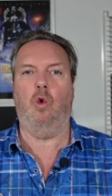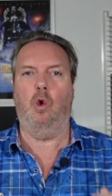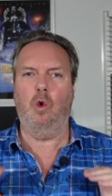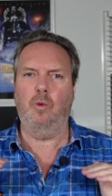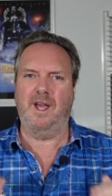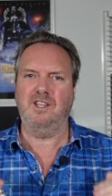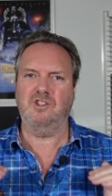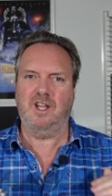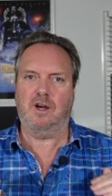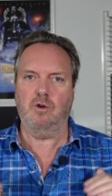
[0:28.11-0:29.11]

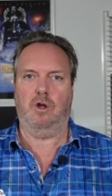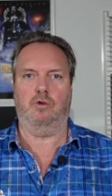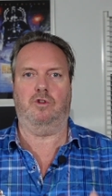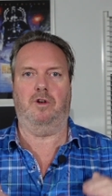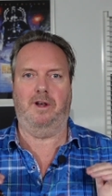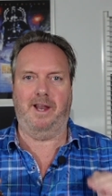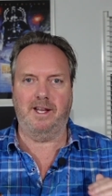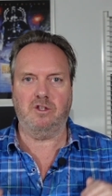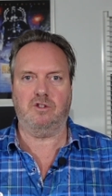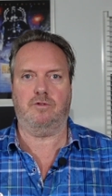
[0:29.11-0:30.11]
always download the
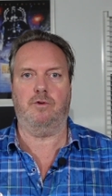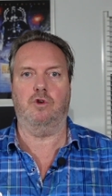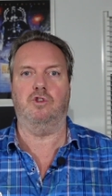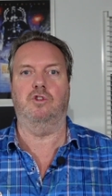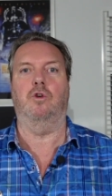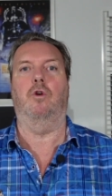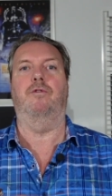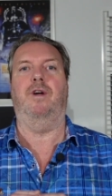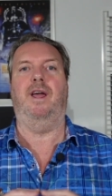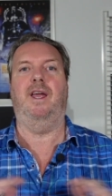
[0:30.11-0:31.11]
latest version
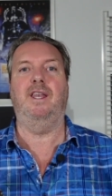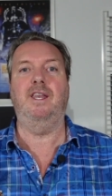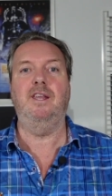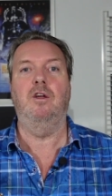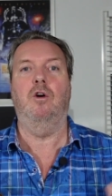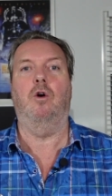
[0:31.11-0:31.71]
of any